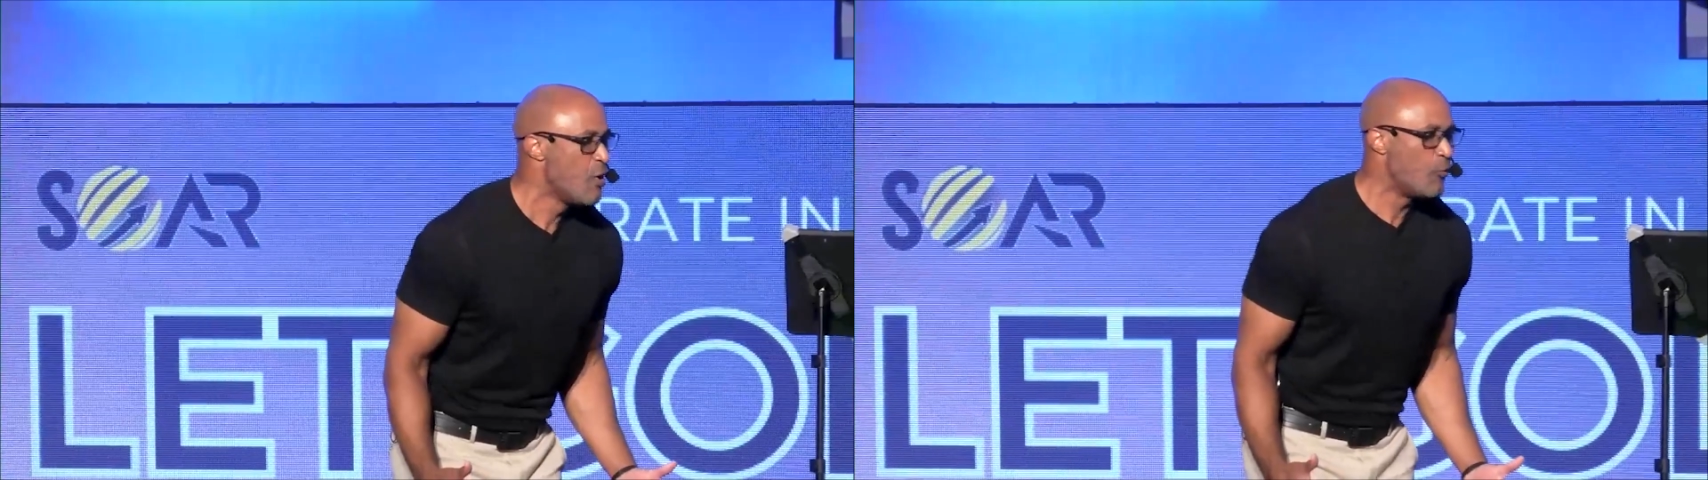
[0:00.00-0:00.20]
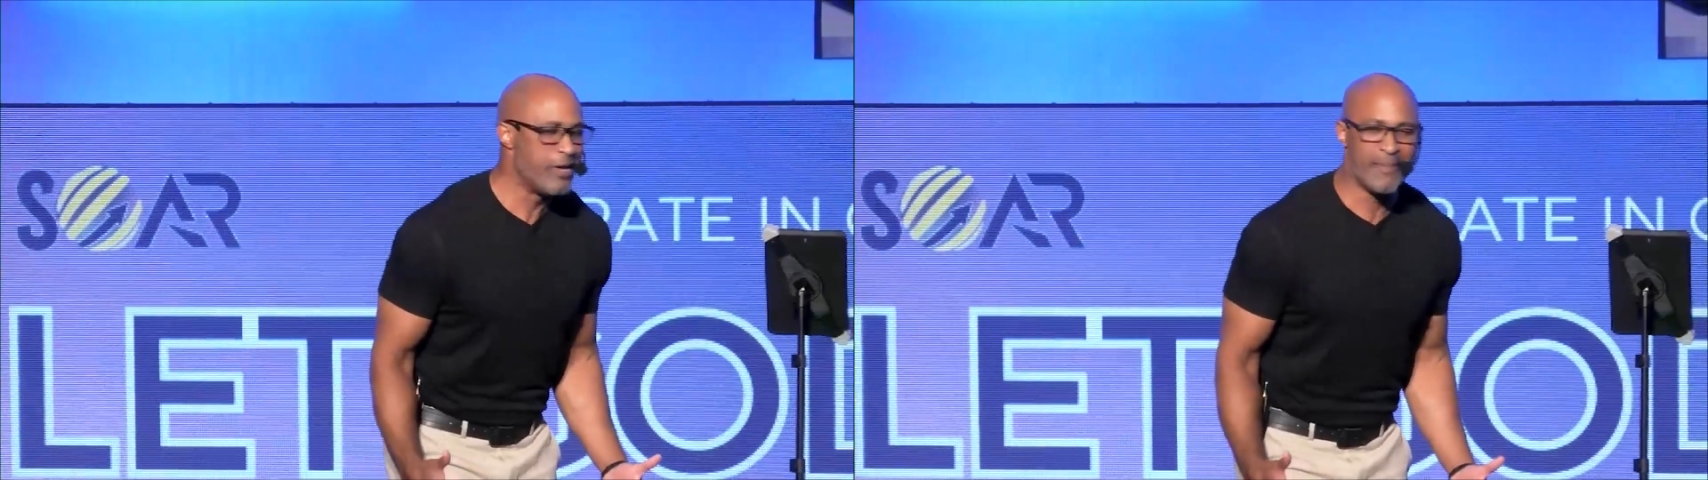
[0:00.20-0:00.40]

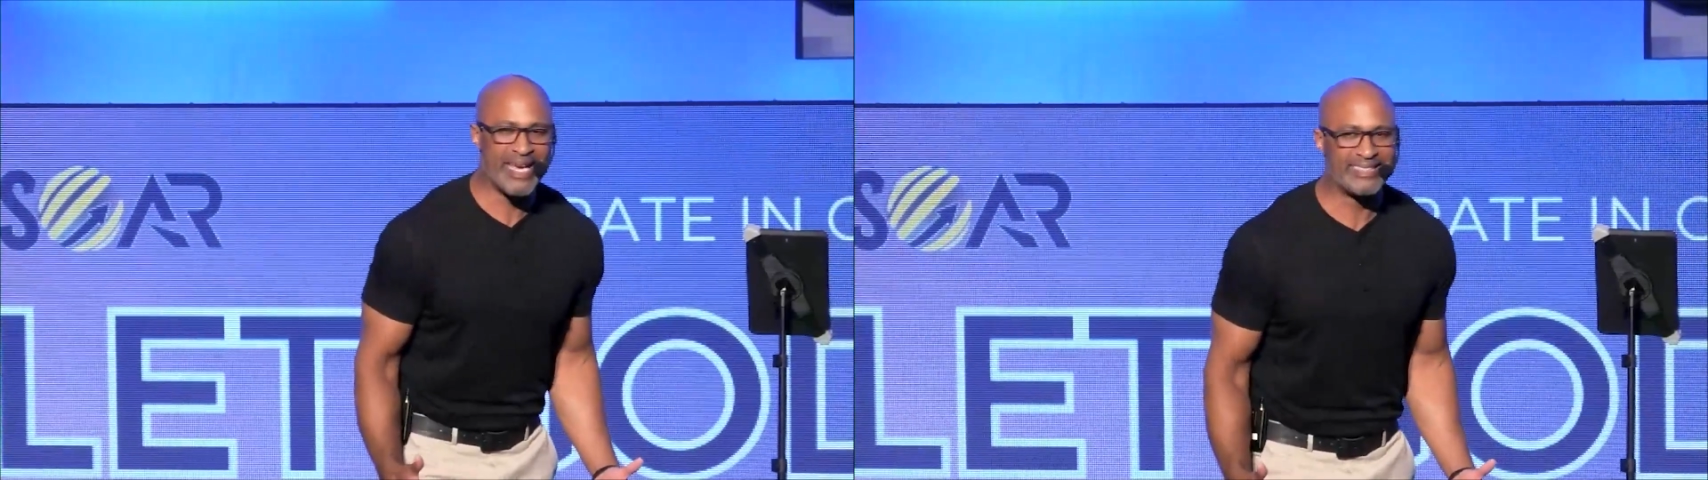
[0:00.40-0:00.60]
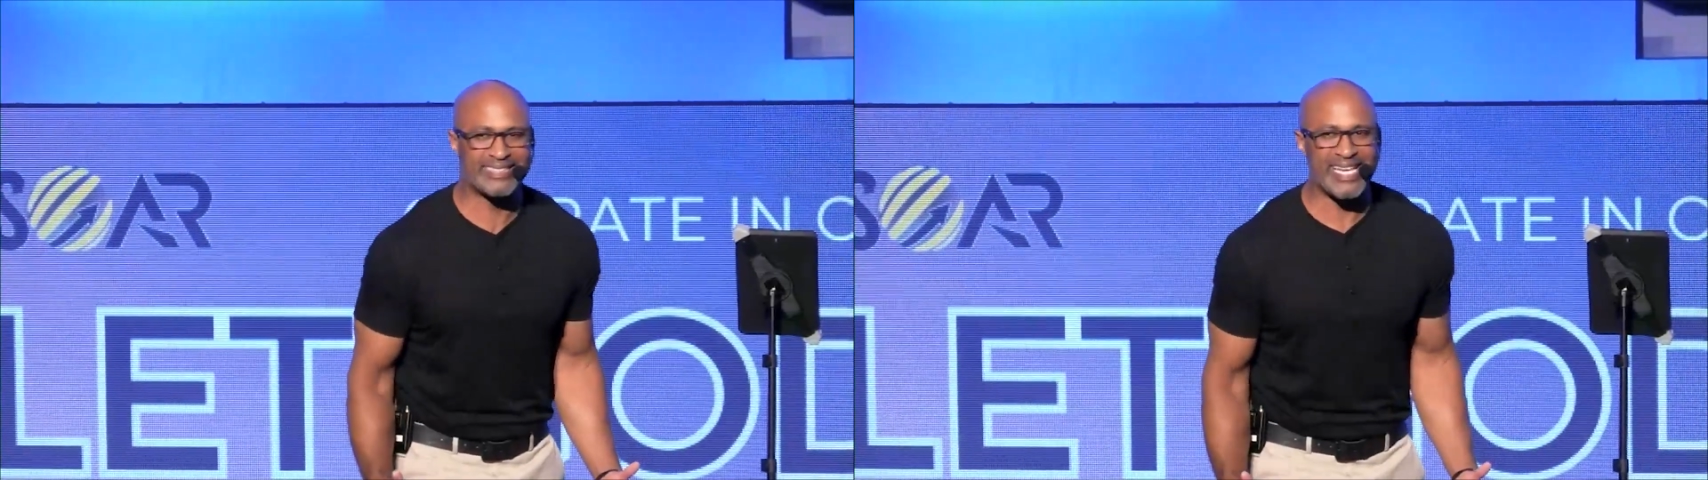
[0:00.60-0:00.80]
we
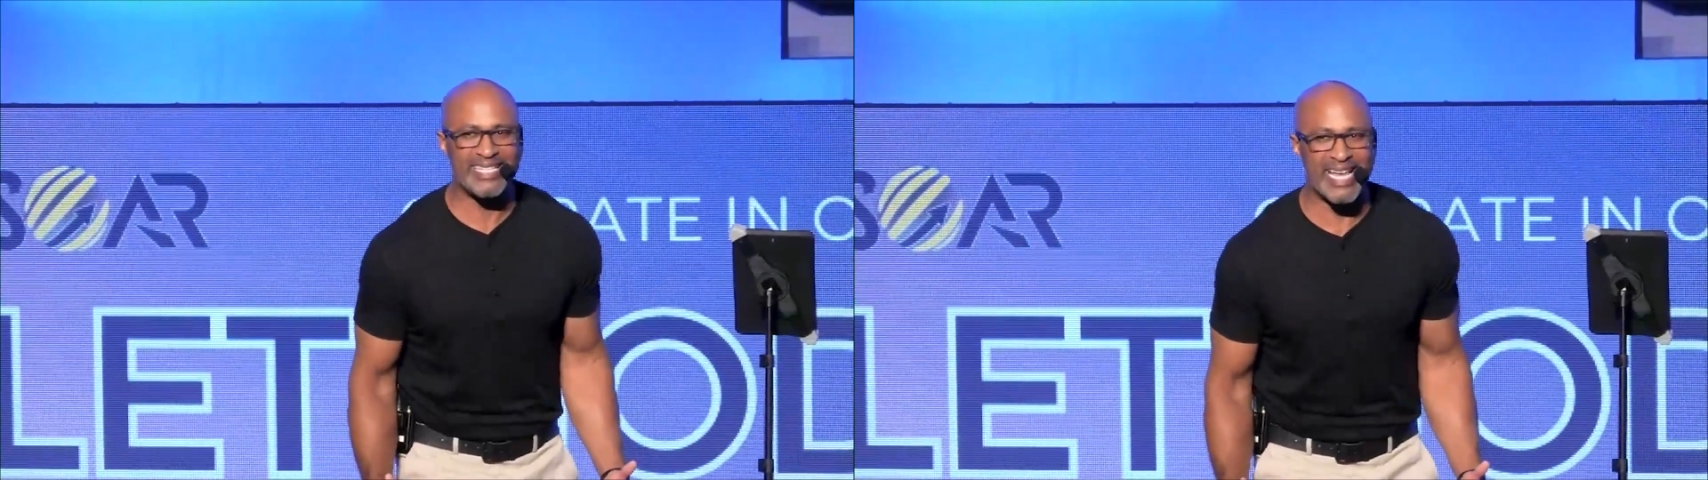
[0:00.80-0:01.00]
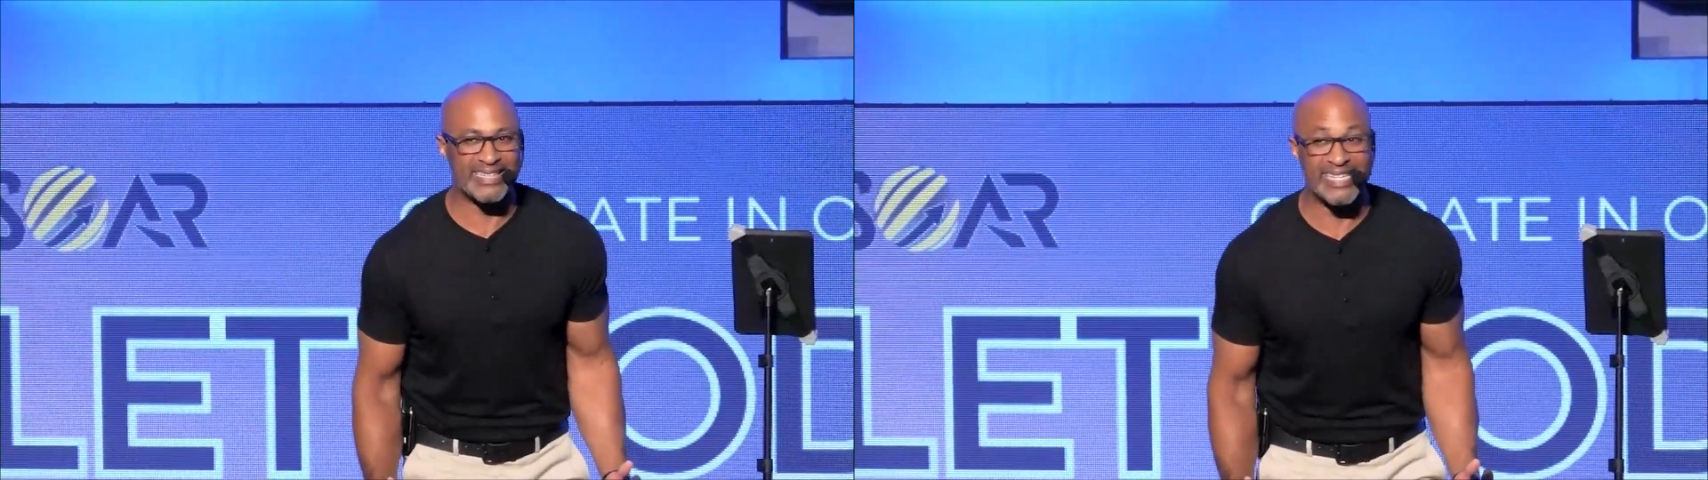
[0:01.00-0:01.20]
may see
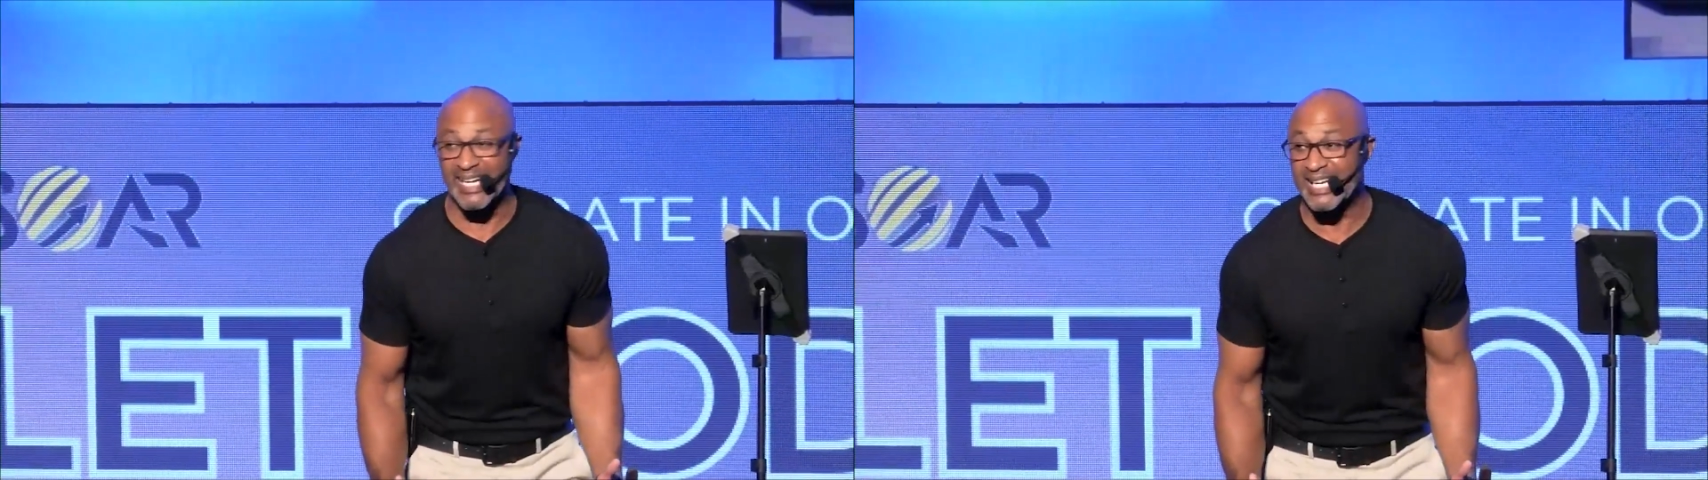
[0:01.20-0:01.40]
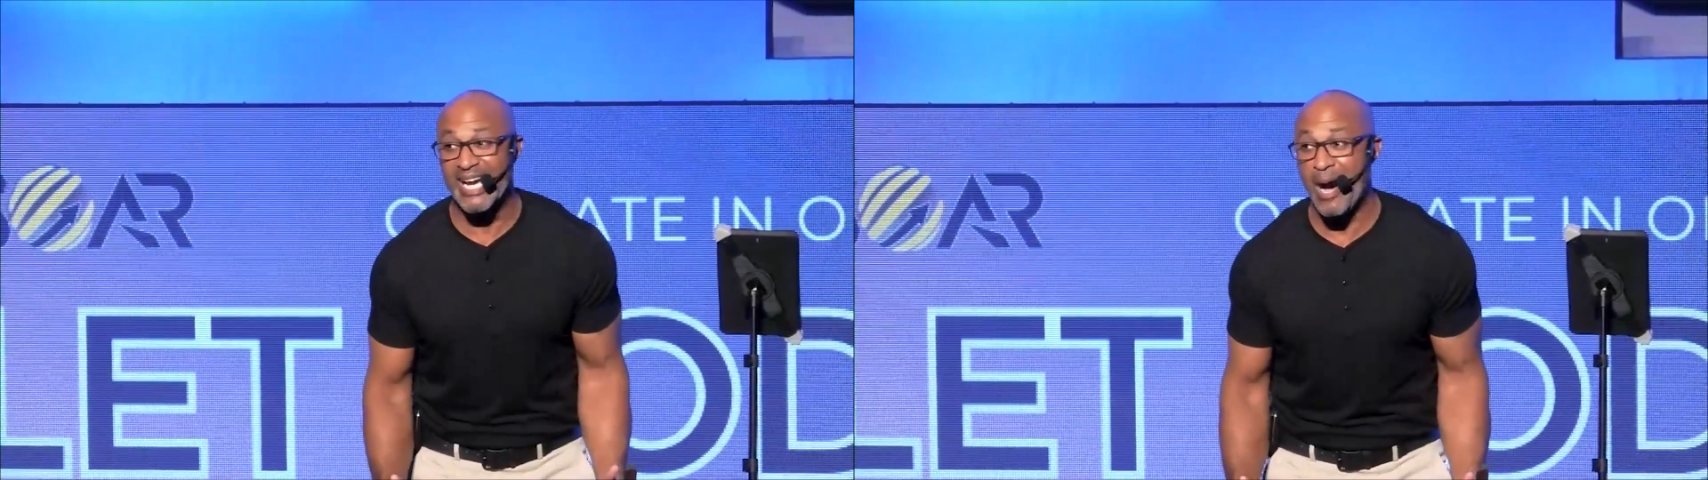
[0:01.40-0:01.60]
that the
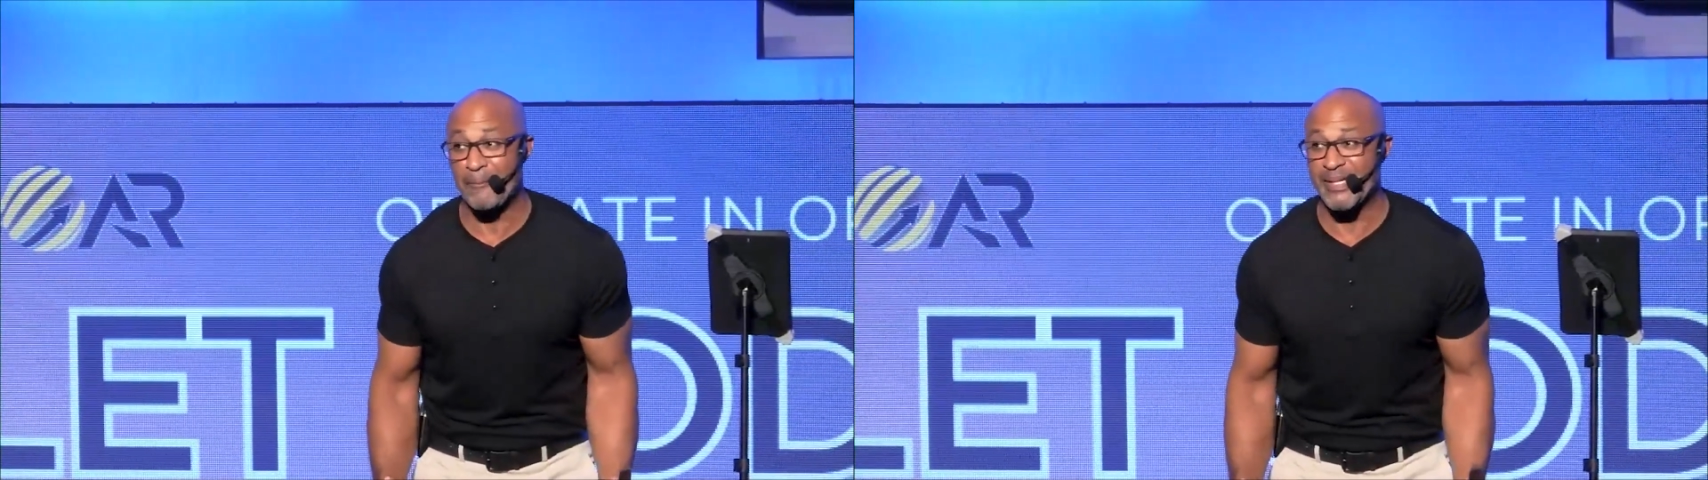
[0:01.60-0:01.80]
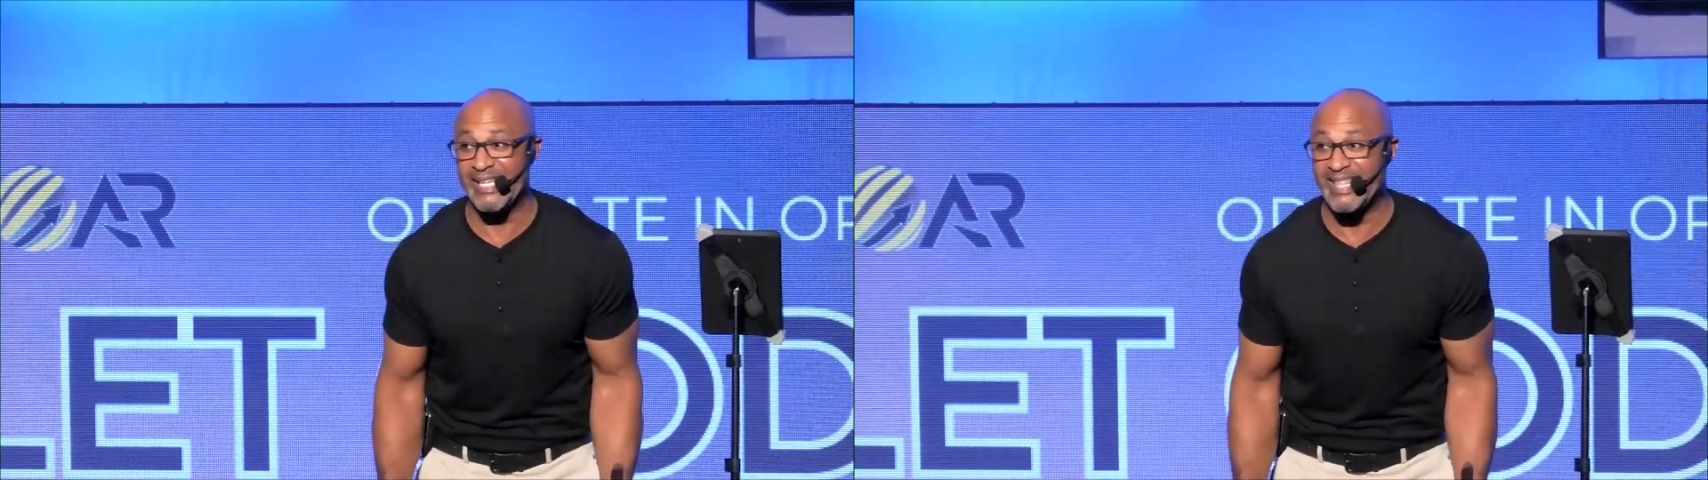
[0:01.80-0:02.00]
company